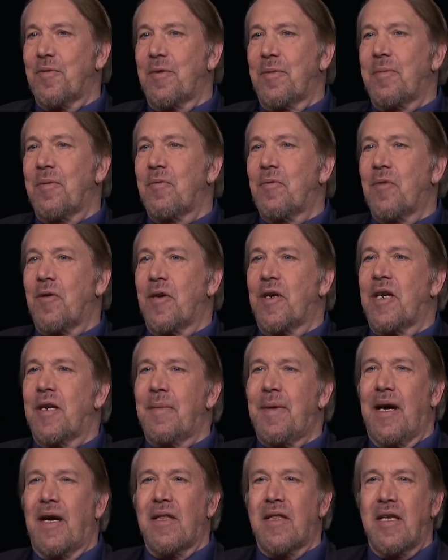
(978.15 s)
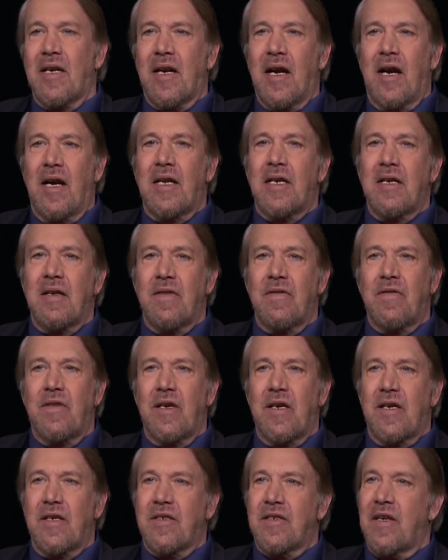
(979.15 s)
We've been worrying about the kind of
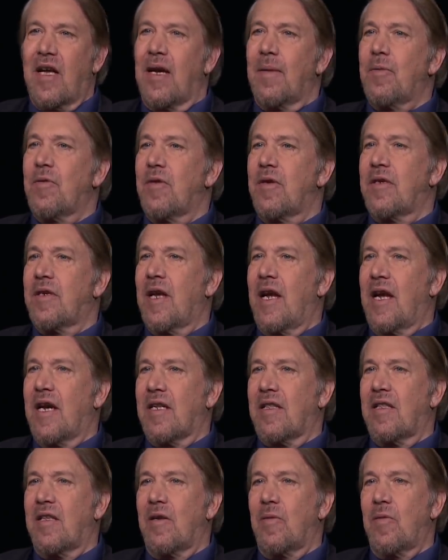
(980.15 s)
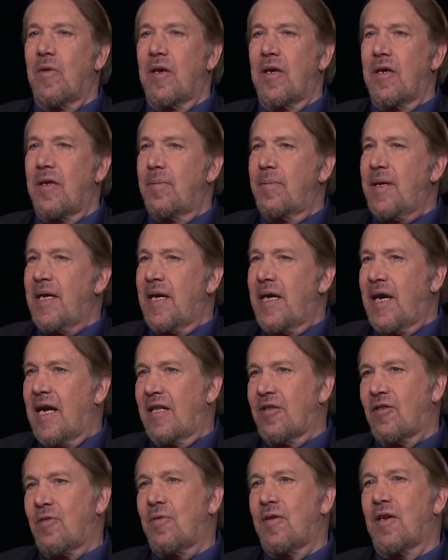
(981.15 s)
cyber attack that would be
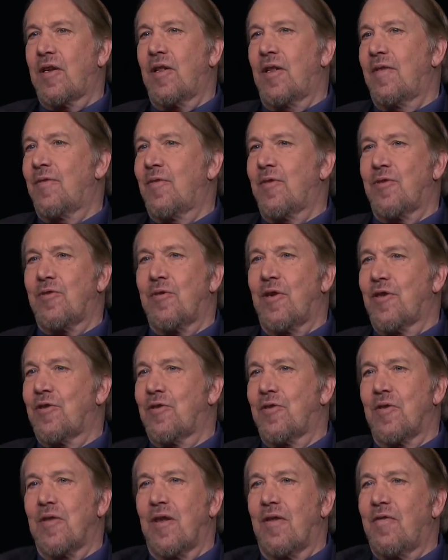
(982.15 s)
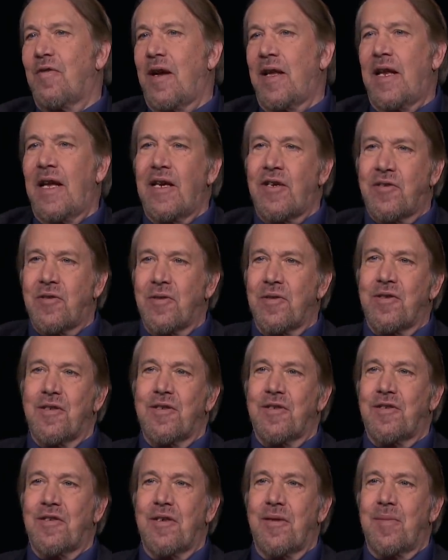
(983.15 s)
against critical infrastructure, the financial
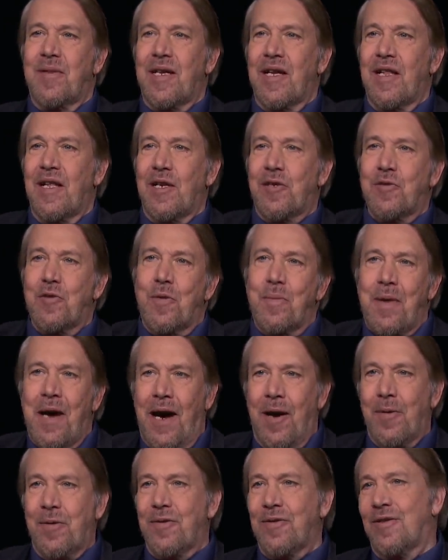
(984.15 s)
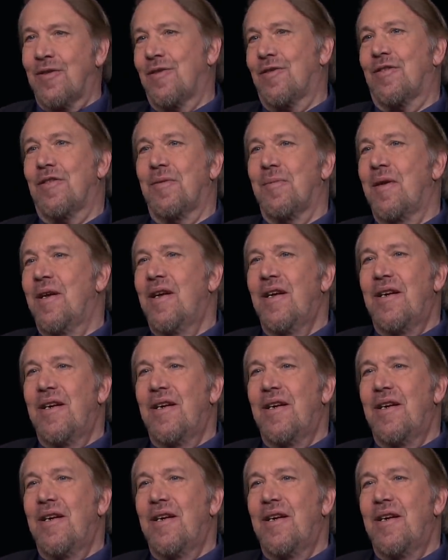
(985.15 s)
system, the electrical power system,